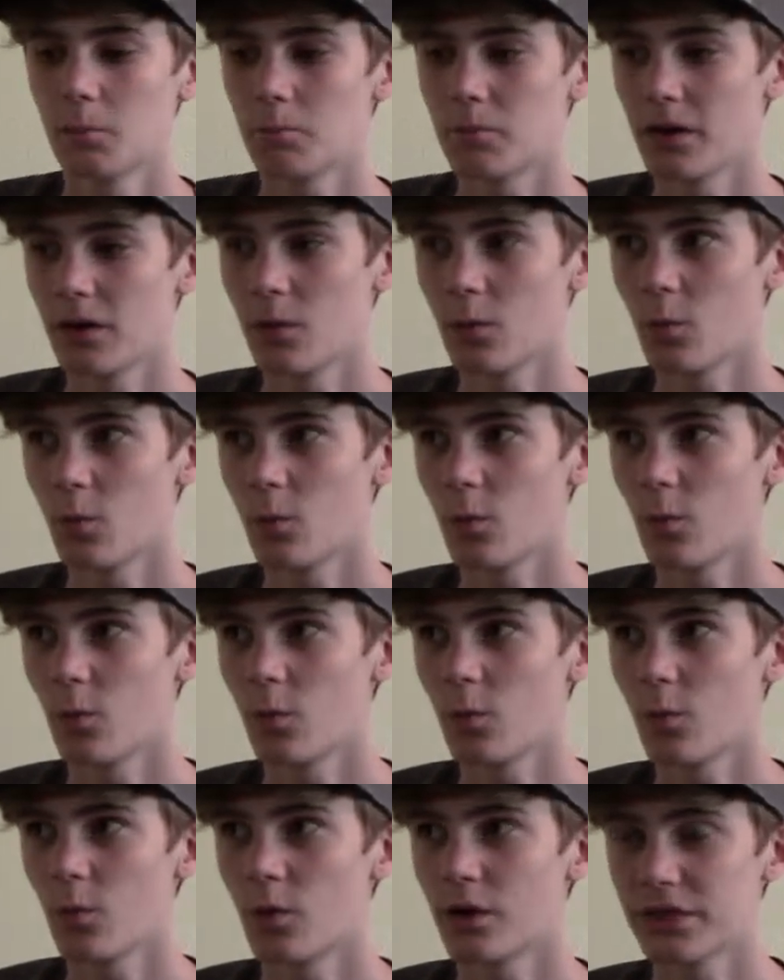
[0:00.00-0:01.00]
But
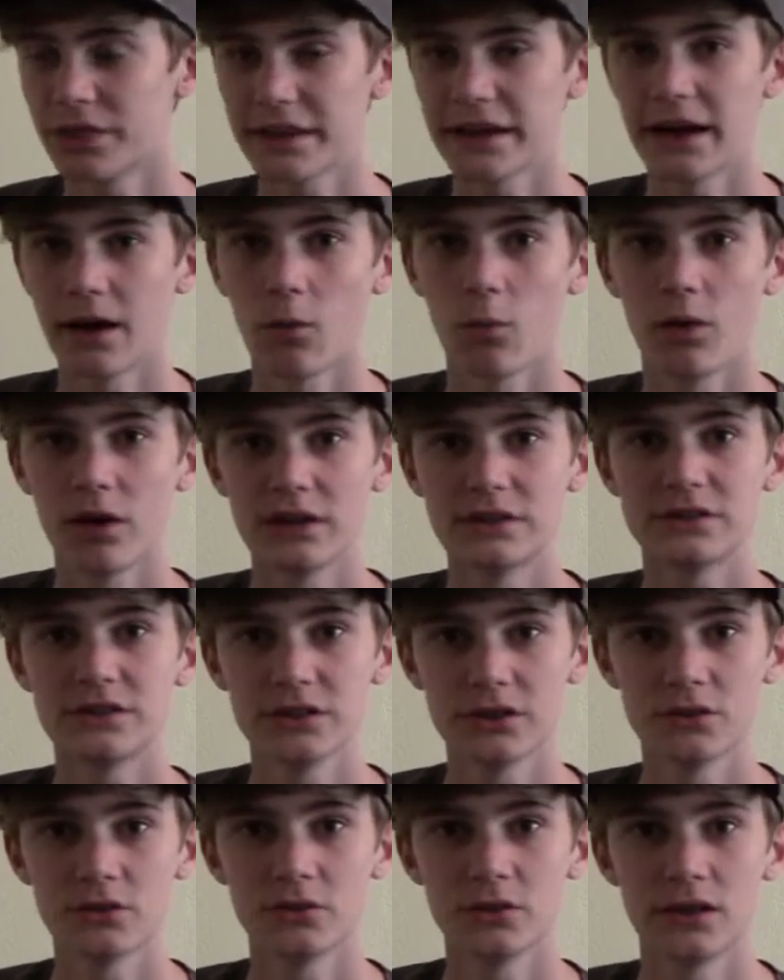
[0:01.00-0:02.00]
one thing I want to
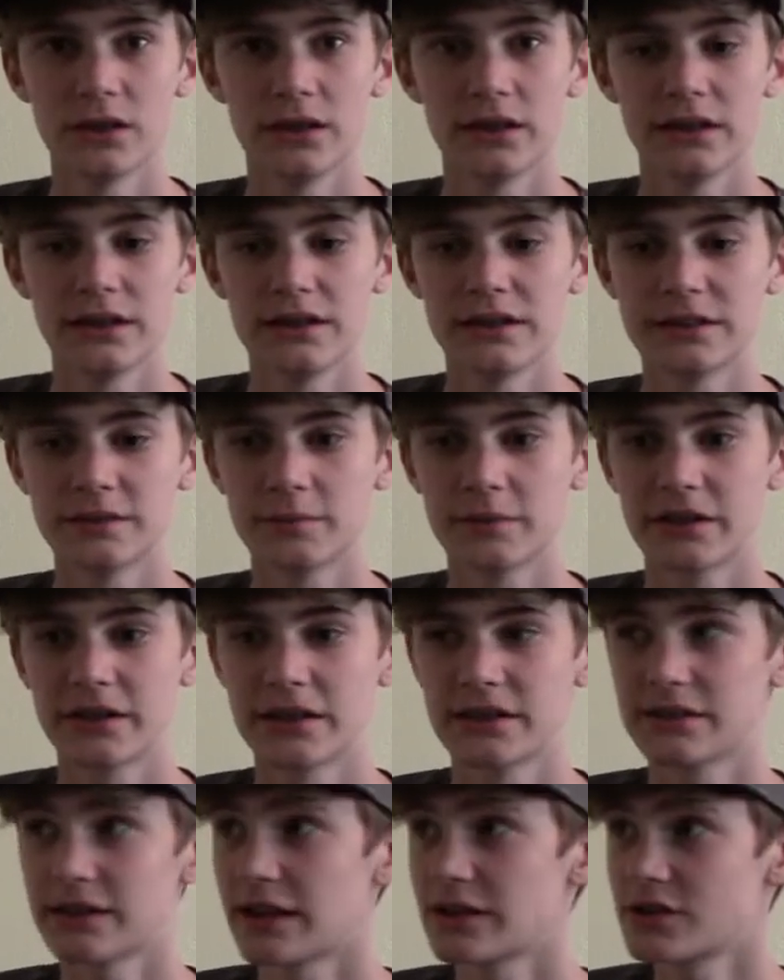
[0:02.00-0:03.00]
do is,
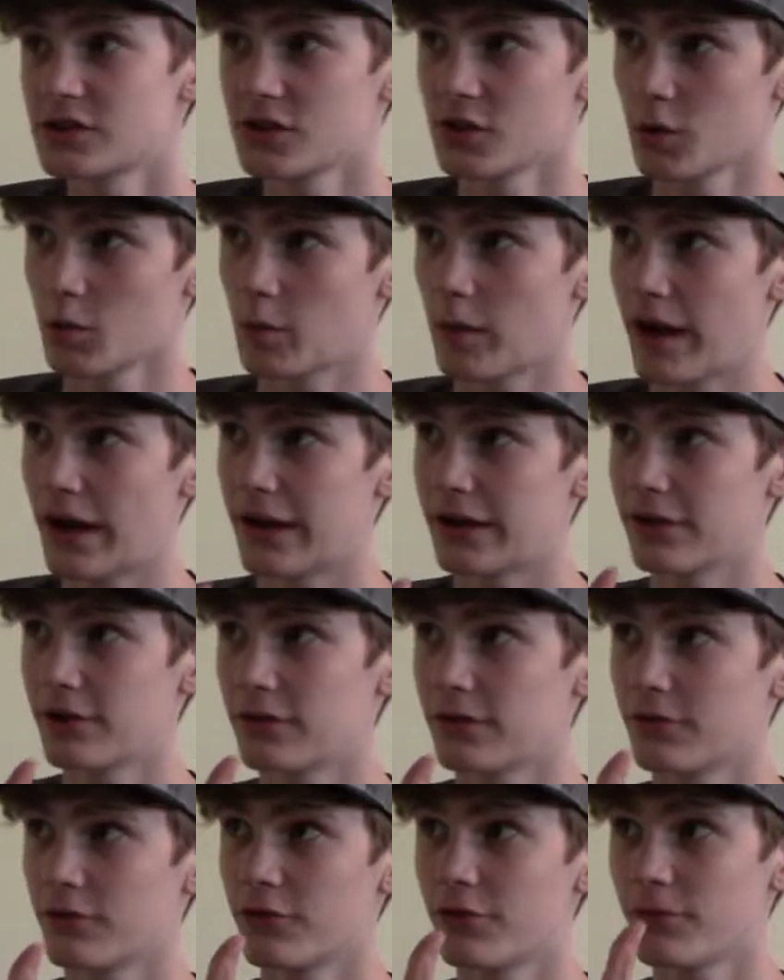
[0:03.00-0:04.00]
because I show my
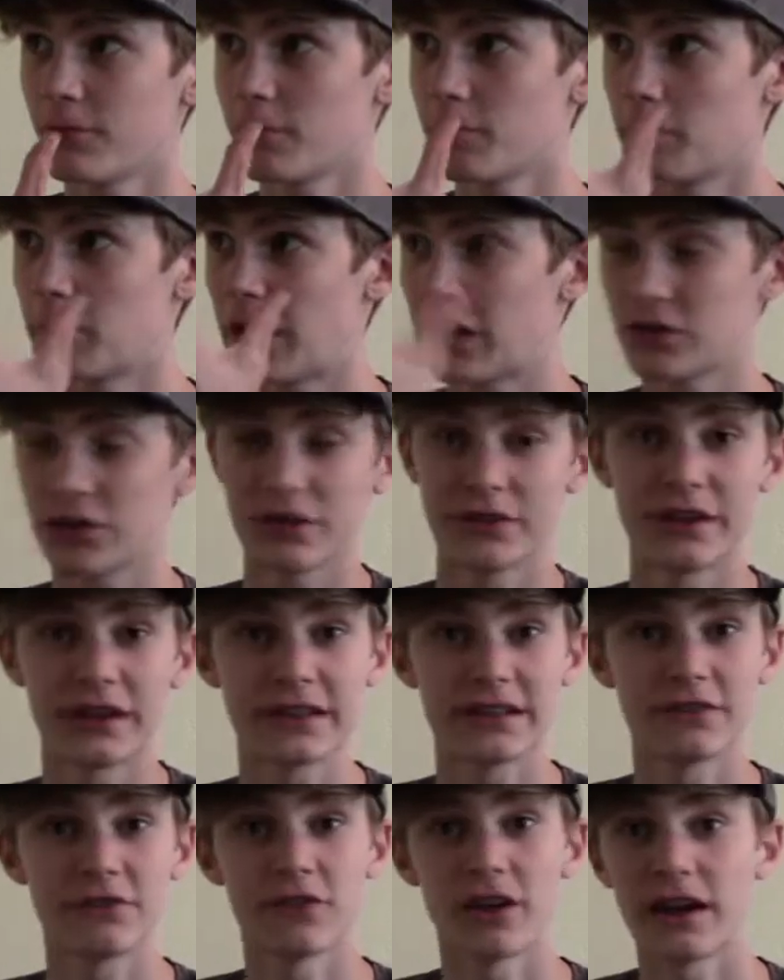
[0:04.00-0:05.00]
metal
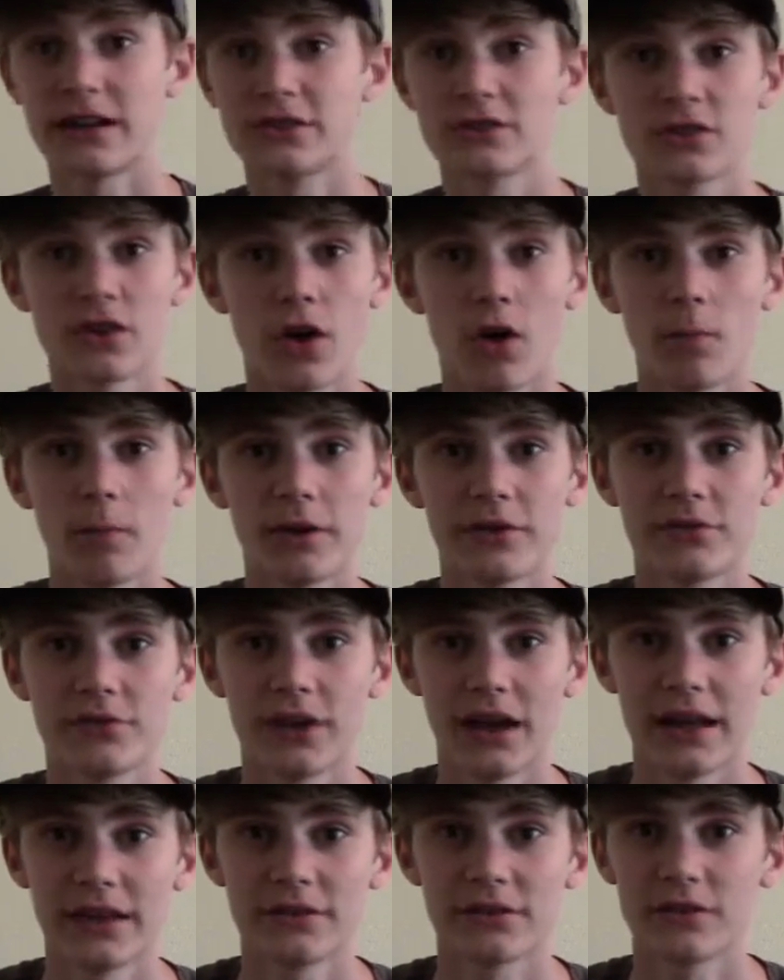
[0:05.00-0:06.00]
detecting finds to all my
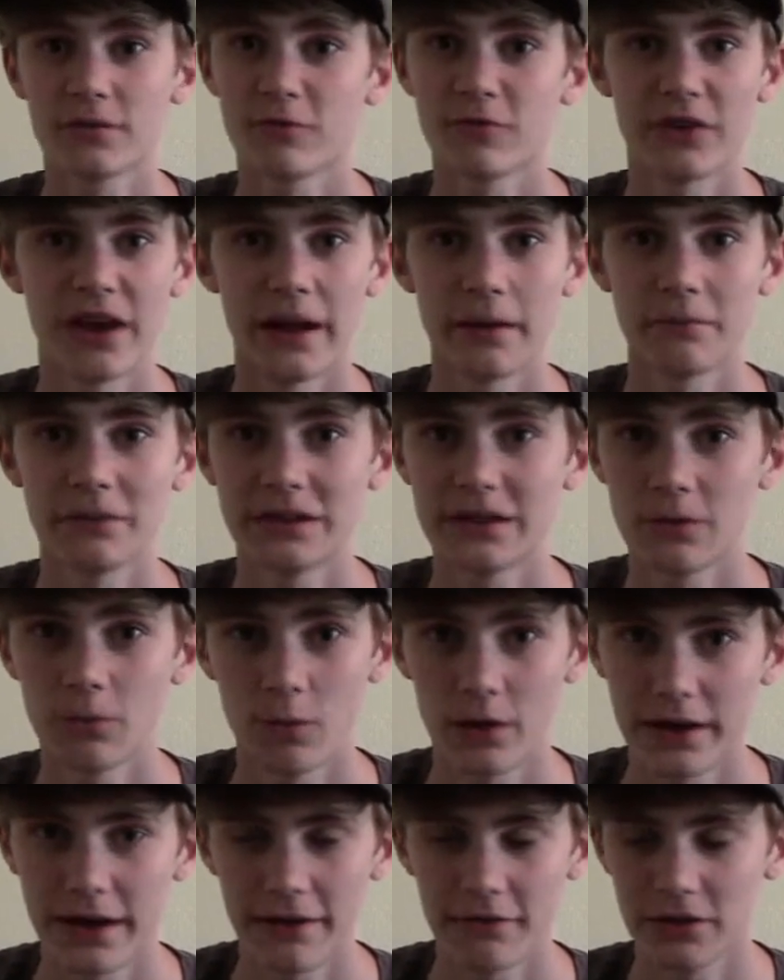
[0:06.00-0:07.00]
friends, family,
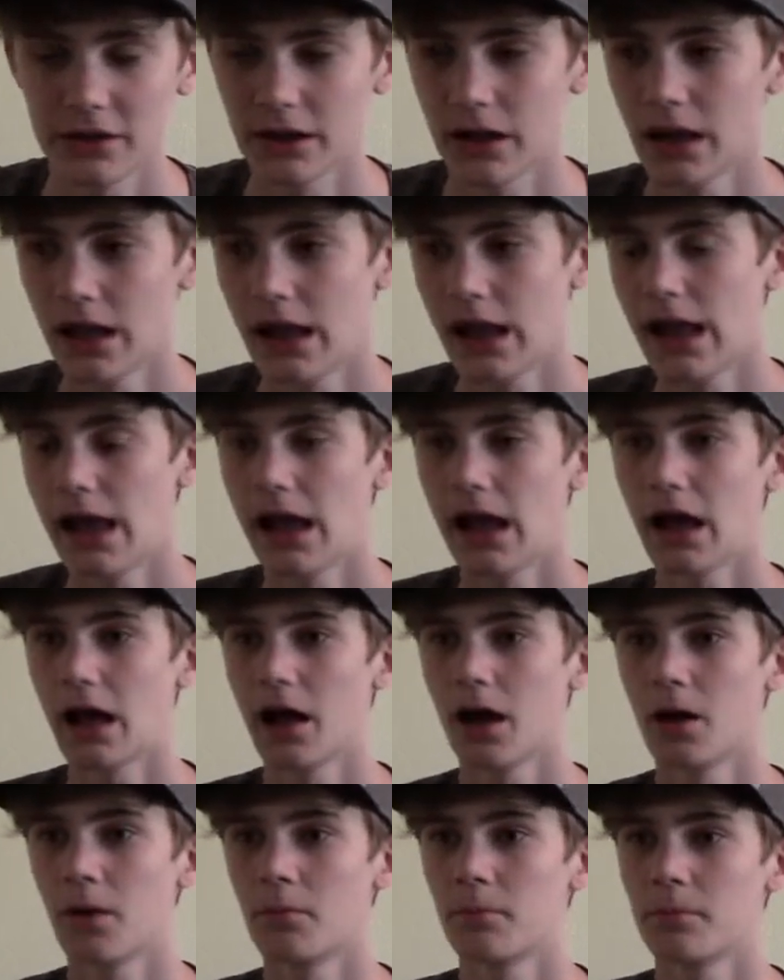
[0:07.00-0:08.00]
whatever,
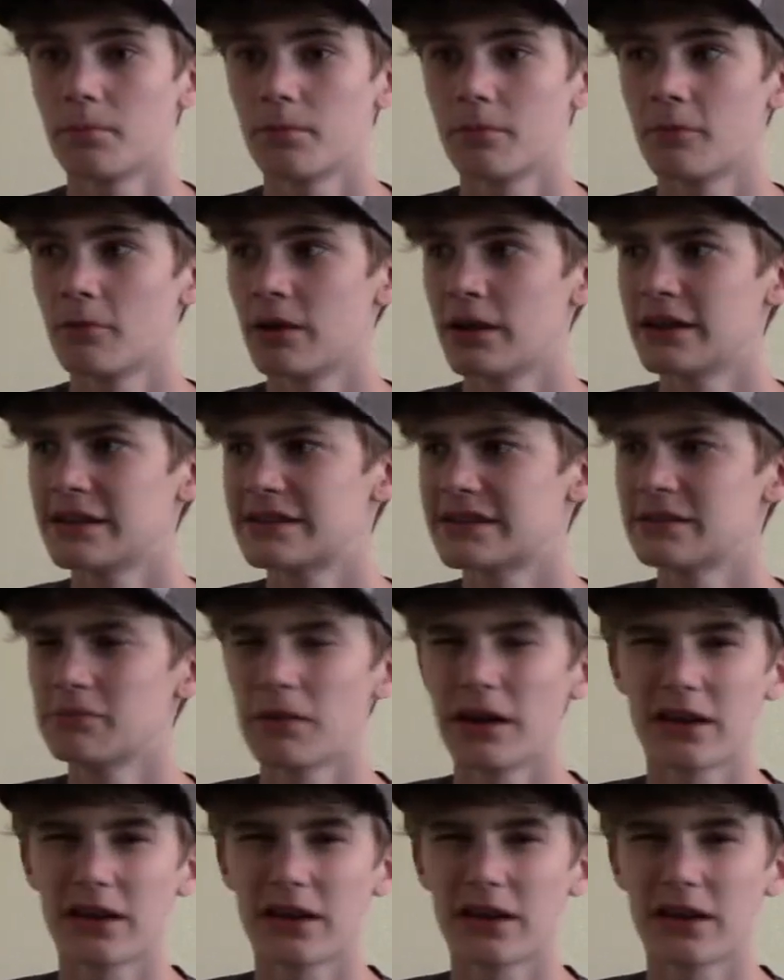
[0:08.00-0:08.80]
it's in my